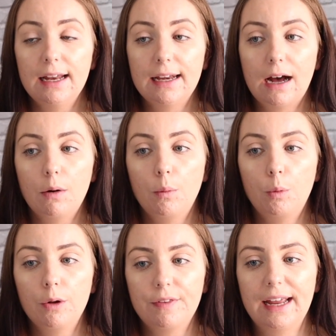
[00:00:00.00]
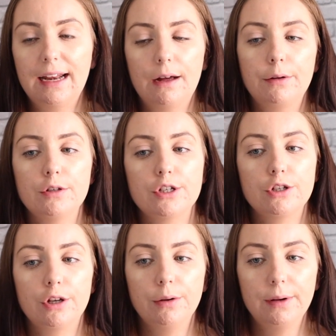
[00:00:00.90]
Now, what they allow you to
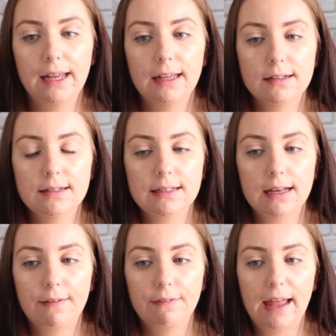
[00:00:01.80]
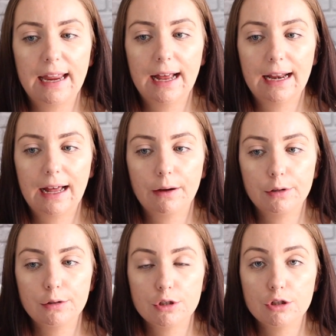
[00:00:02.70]
do is they allow
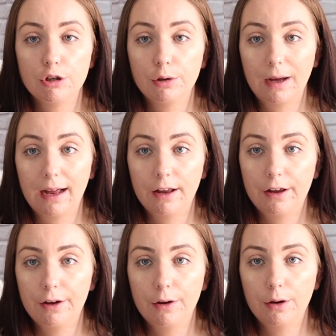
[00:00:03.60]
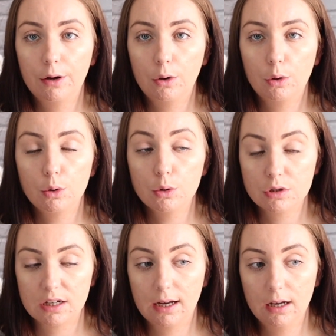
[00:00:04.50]
you to do an
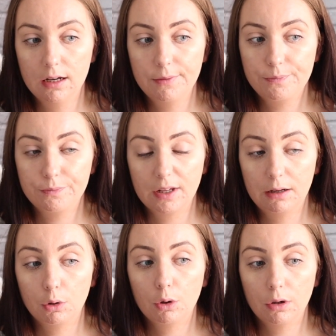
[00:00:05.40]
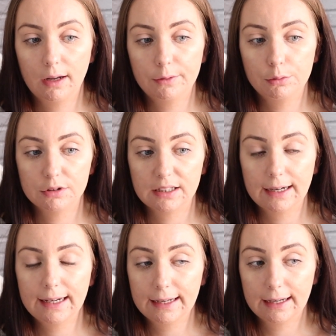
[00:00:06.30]
online order,
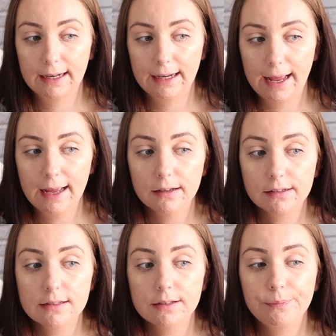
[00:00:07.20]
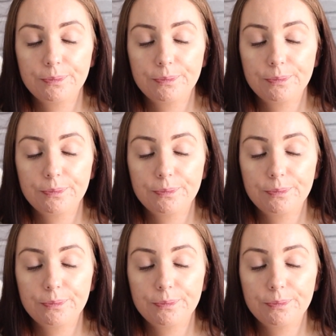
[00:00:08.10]
click and collect,